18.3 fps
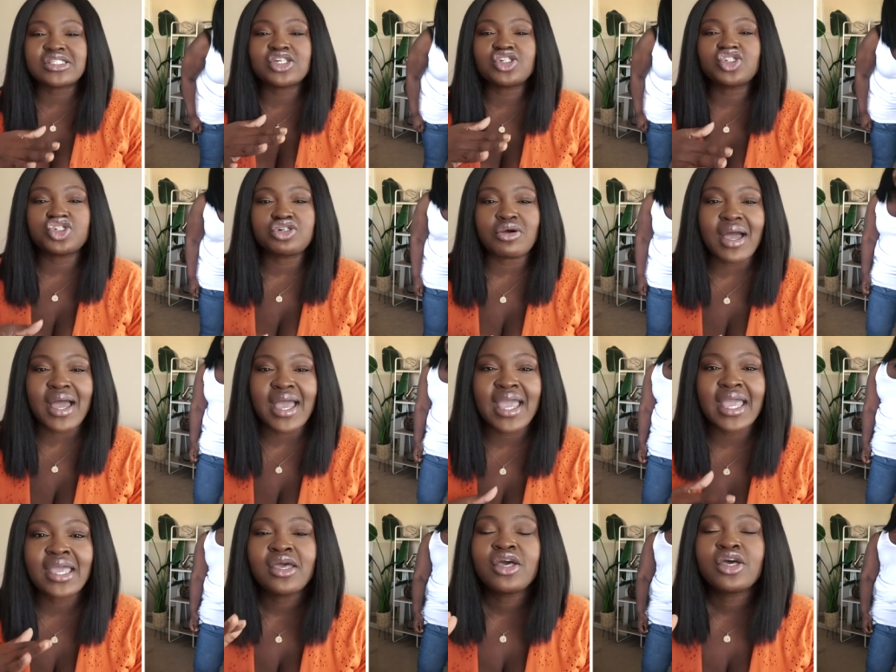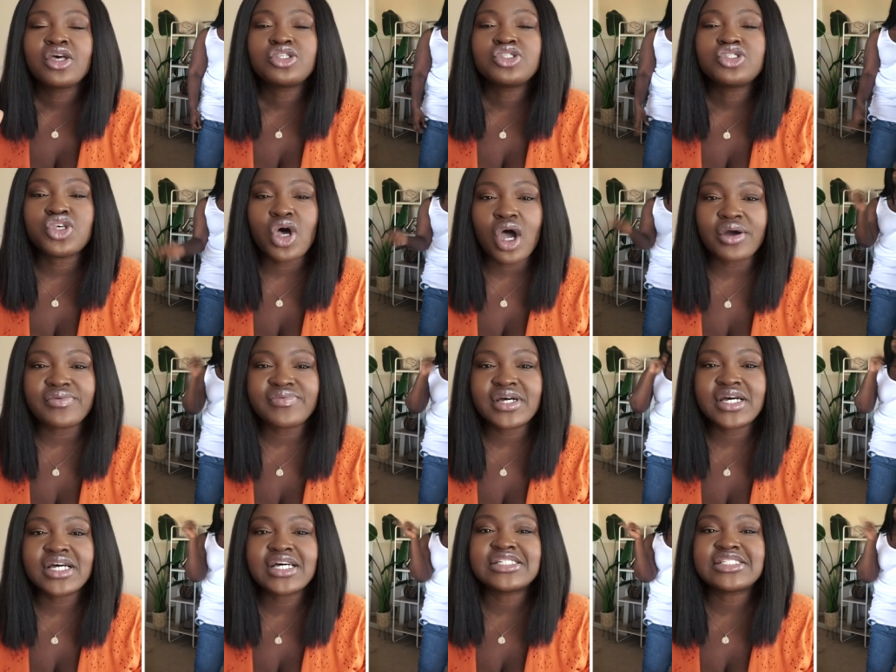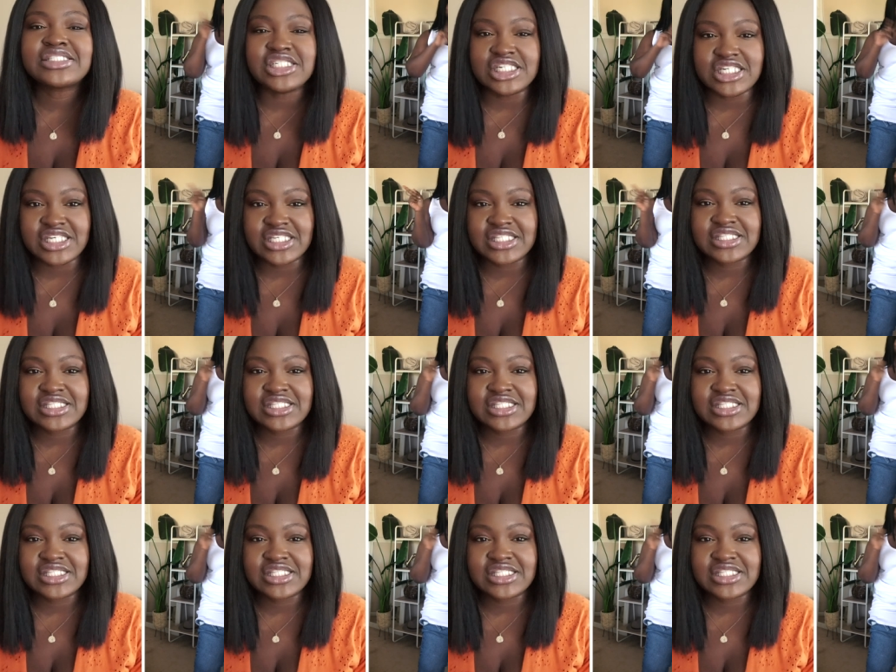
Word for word: to try Zara jeans,